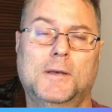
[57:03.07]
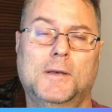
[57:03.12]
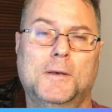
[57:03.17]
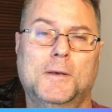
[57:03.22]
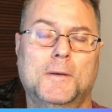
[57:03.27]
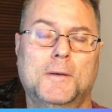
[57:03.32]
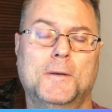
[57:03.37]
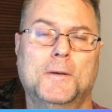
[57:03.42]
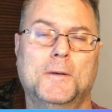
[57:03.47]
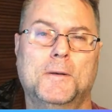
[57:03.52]

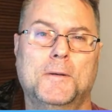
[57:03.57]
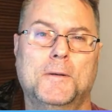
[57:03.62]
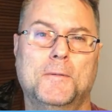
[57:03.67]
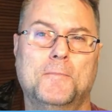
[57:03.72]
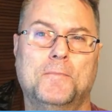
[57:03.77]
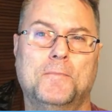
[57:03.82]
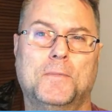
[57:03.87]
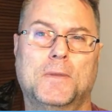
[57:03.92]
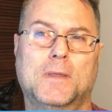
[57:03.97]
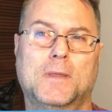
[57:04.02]
And Paul,
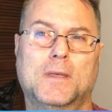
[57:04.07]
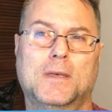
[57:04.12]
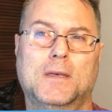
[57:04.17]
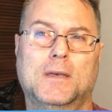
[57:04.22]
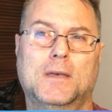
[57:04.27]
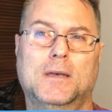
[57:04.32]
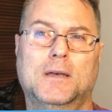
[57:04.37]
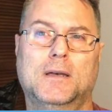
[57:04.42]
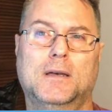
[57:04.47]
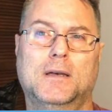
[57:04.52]
he's like, you
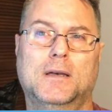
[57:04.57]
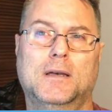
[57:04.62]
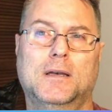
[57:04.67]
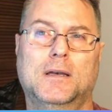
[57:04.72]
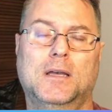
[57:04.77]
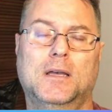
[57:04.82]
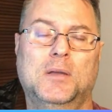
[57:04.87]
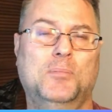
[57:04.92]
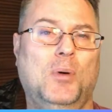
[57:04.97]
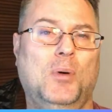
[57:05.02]
know,
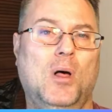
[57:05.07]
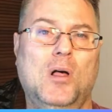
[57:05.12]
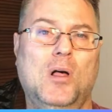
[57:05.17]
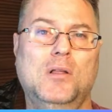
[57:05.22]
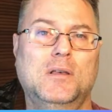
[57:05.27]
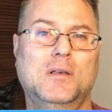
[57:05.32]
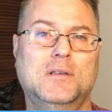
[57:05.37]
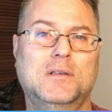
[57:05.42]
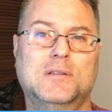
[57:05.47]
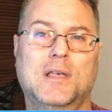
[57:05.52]

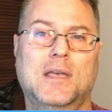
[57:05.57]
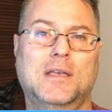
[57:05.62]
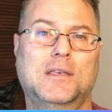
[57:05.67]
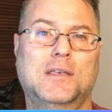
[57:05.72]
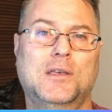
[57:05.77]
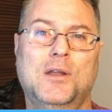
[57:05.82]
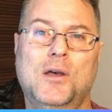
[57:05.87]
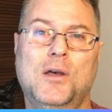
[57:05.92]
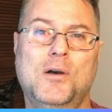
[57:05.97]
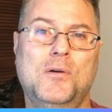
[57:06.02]
I'm
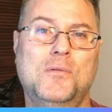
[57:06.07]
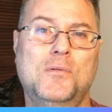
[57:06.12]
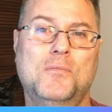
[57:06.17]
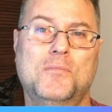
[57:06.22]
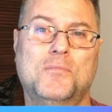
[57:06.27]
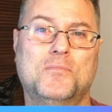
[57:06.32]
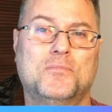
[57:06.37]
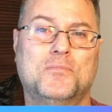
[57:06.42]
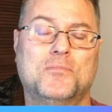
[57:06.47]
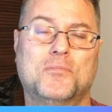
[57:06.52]
already
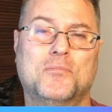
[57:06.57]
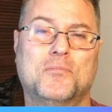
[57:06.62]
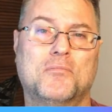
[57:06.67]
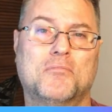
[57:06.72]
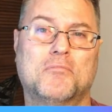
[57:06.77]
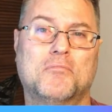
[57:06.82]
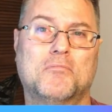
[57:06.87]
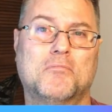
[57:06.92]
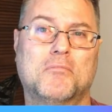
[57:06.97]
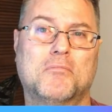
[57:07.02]
ready for
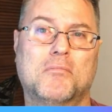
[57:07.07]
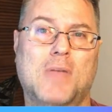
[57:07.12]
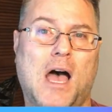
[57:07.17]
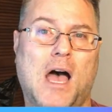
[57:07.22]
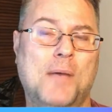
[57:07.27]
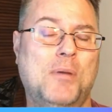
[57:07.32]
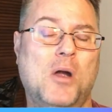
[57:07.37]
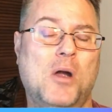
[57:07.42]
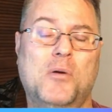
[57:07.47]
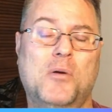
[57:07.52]
God just to
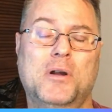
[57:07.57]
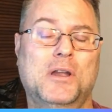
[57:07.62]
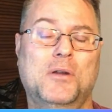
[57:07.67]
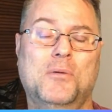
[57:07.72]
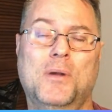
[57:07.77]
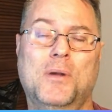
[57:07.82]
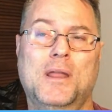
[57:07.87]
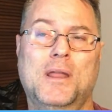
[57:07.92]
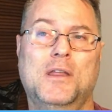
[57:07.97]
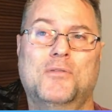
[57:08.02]
get it on over
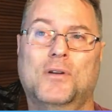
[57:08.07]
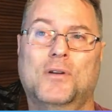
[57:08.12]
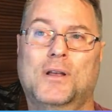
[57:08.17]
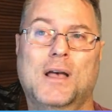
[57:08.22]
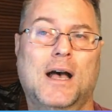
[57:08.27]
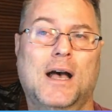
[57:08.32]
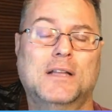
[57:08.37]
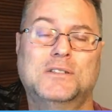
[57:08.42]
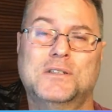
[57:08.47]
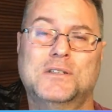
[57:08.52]
with.
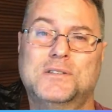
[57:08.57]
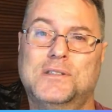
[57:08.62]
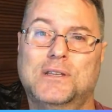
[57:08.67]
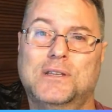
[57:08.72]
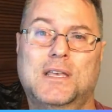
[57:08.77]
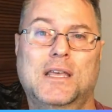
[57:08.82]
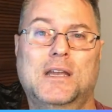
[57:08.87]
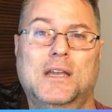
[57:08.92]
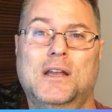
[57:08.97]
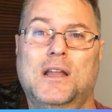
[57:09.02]
Lord
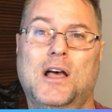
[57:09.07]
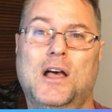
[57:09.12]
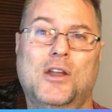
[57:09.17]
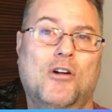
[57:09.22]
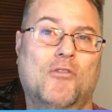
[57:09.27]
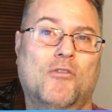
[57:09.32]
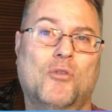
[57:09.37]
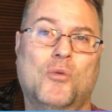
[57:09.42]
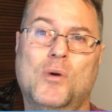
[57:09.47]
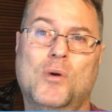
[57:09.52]
Jesus, come
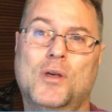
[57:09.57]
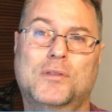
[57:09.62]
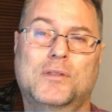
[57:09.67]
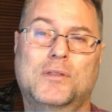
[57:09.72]
quickly.